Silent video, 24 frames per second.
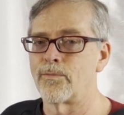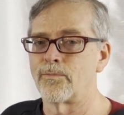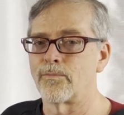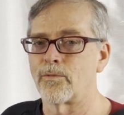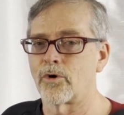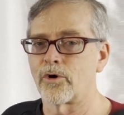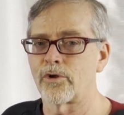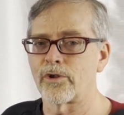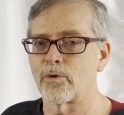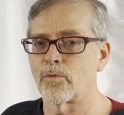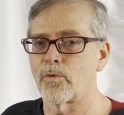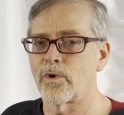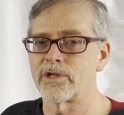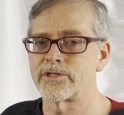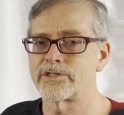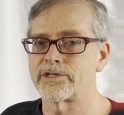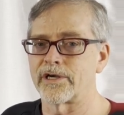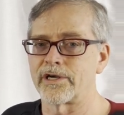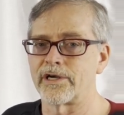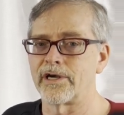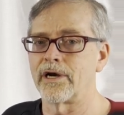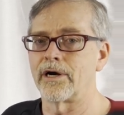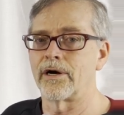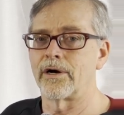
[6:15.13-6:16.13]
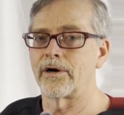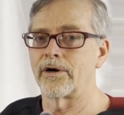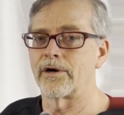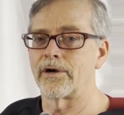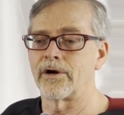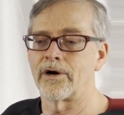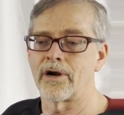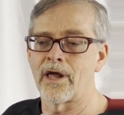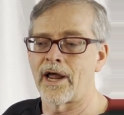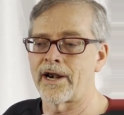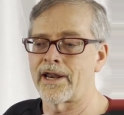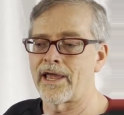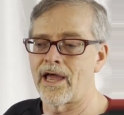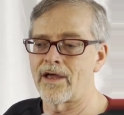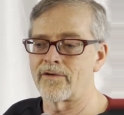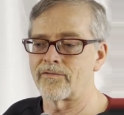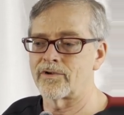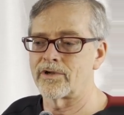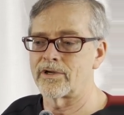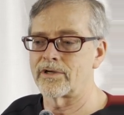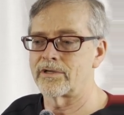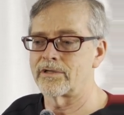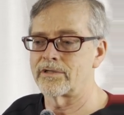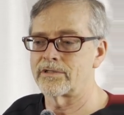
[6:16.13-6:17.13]
more than once a year, you're not
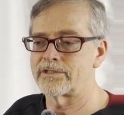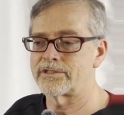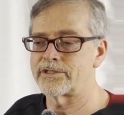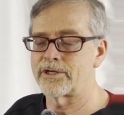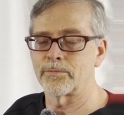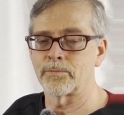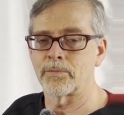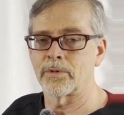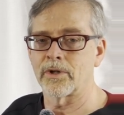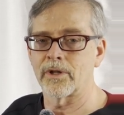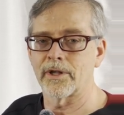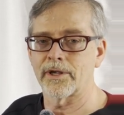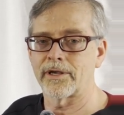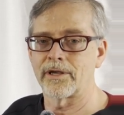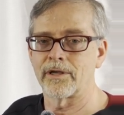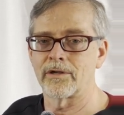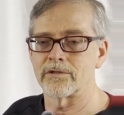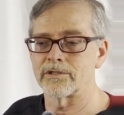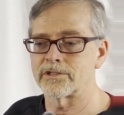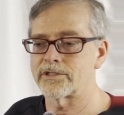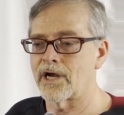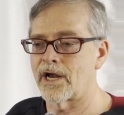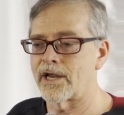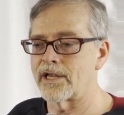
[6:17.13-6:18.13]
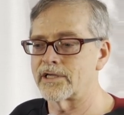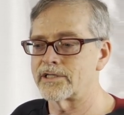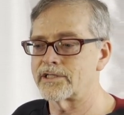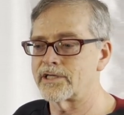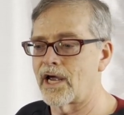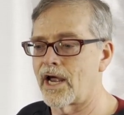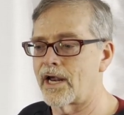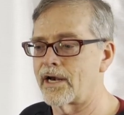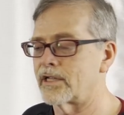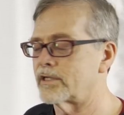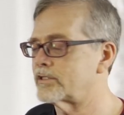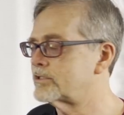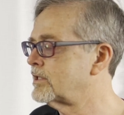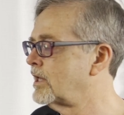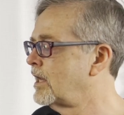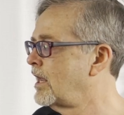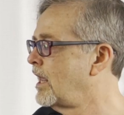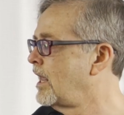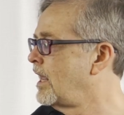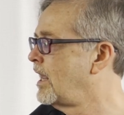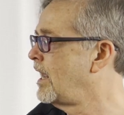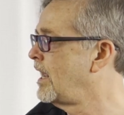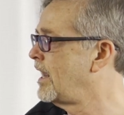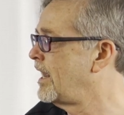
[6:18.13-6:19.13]
having simple acute sinusitis.
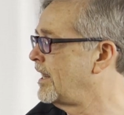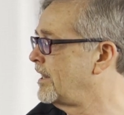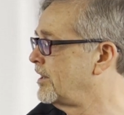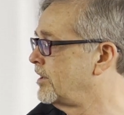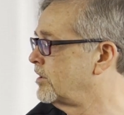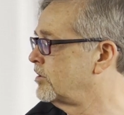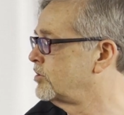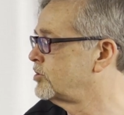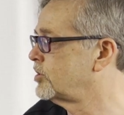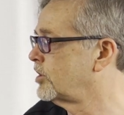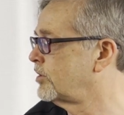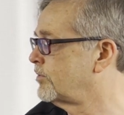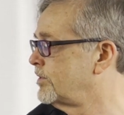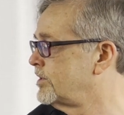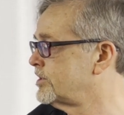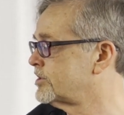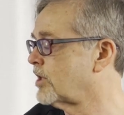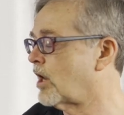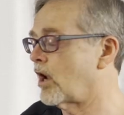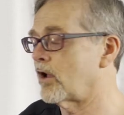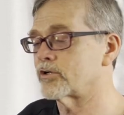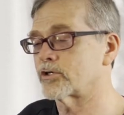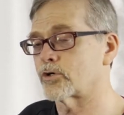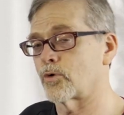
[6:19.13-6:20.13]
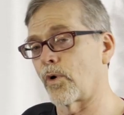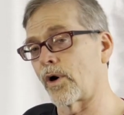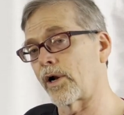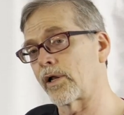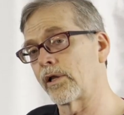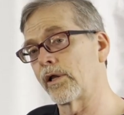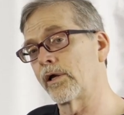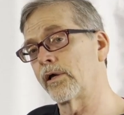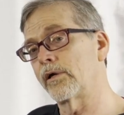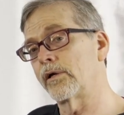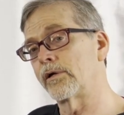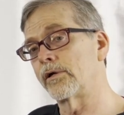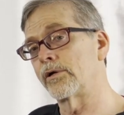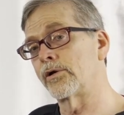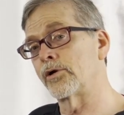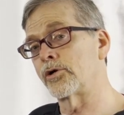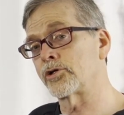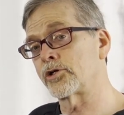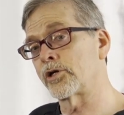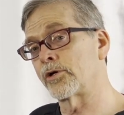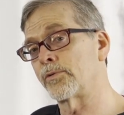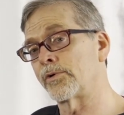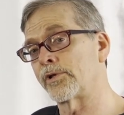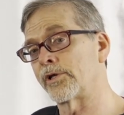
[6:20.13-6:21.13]
It usually resolves quickly,
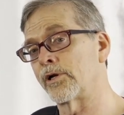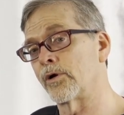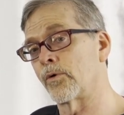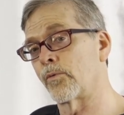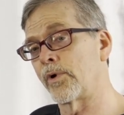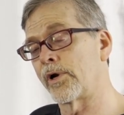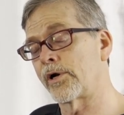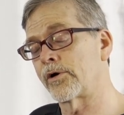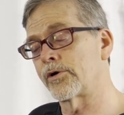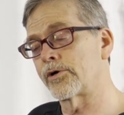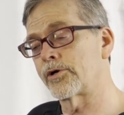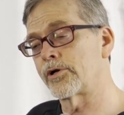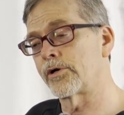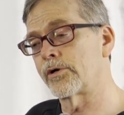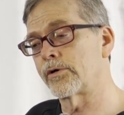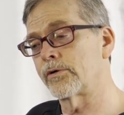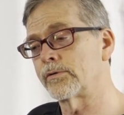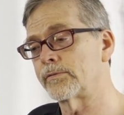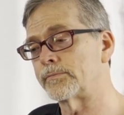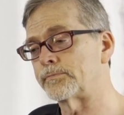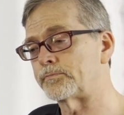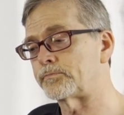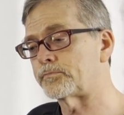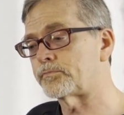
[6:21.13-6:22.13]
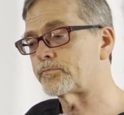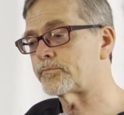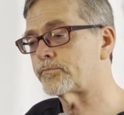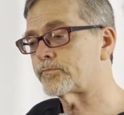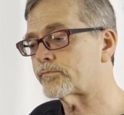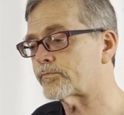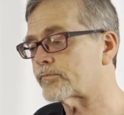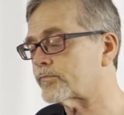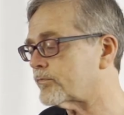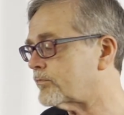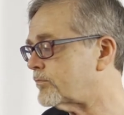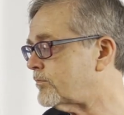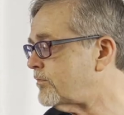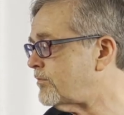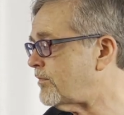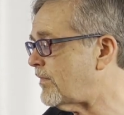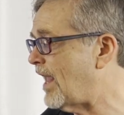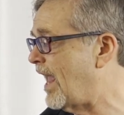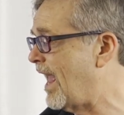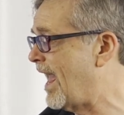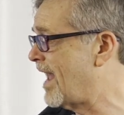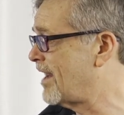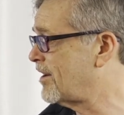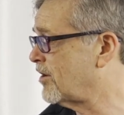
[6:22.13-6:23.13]
usually within a week or two.
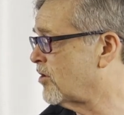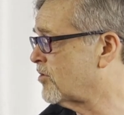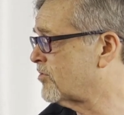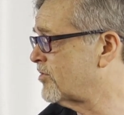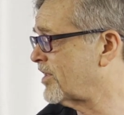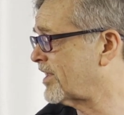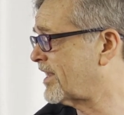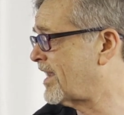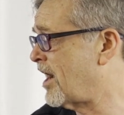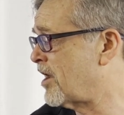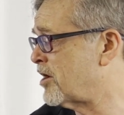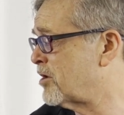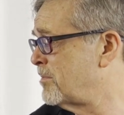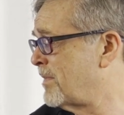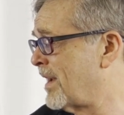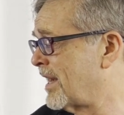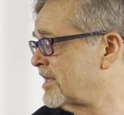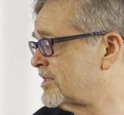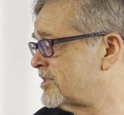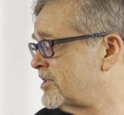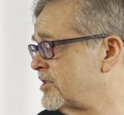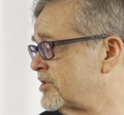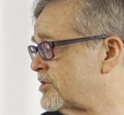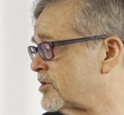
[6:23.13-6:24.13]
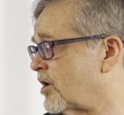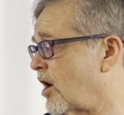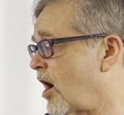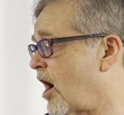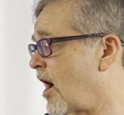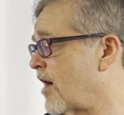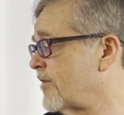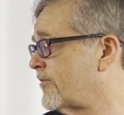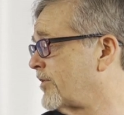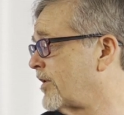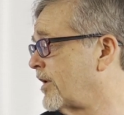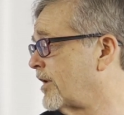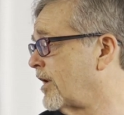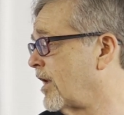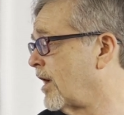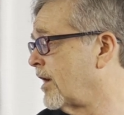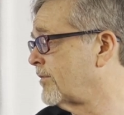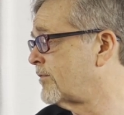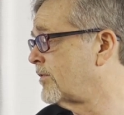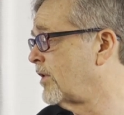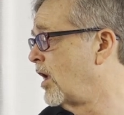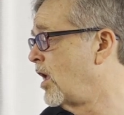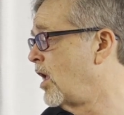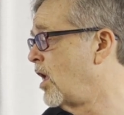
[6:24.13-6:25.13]
And over-the-counter medicines are often
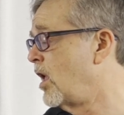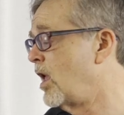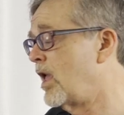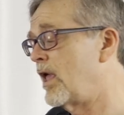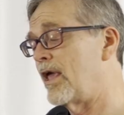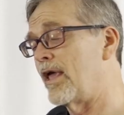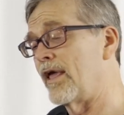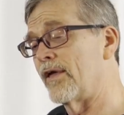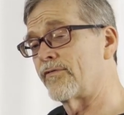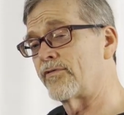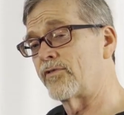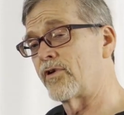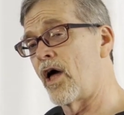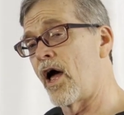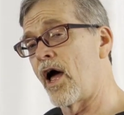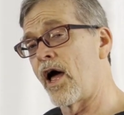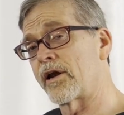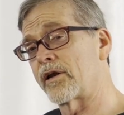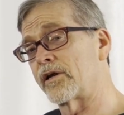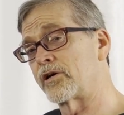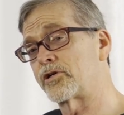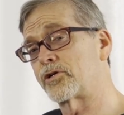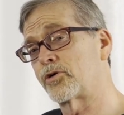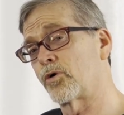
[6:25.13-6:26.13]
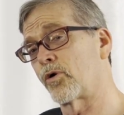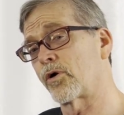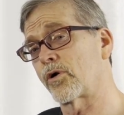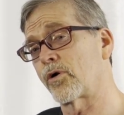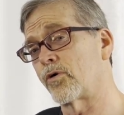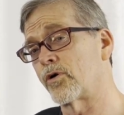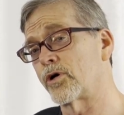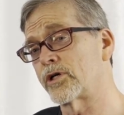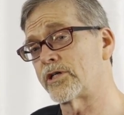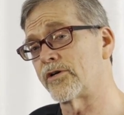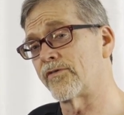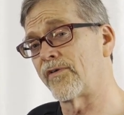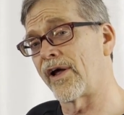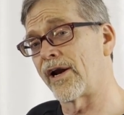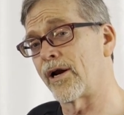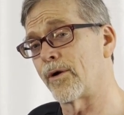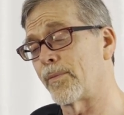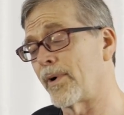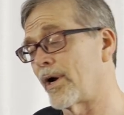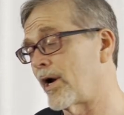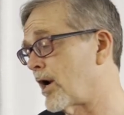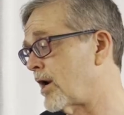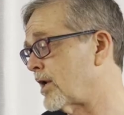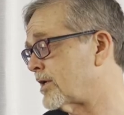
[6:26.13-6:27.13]
enough. If not, a short course of
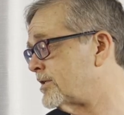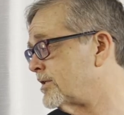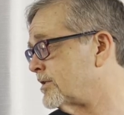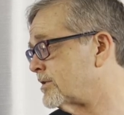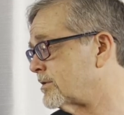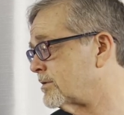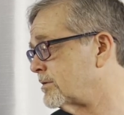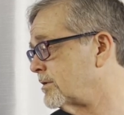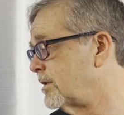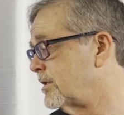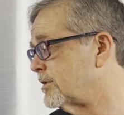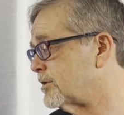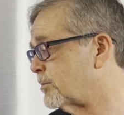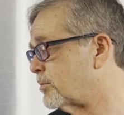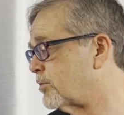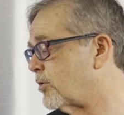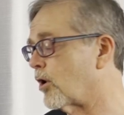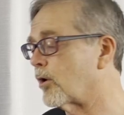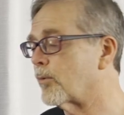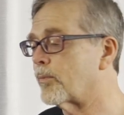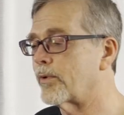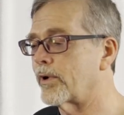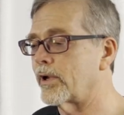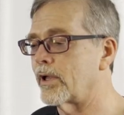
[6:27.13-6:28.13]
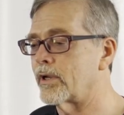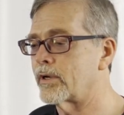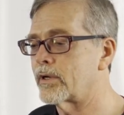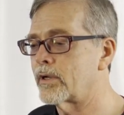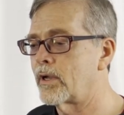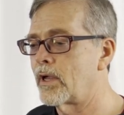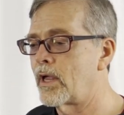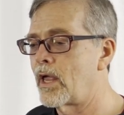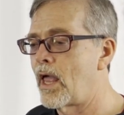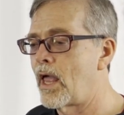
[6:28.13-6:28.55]
antibiotics is appropriate.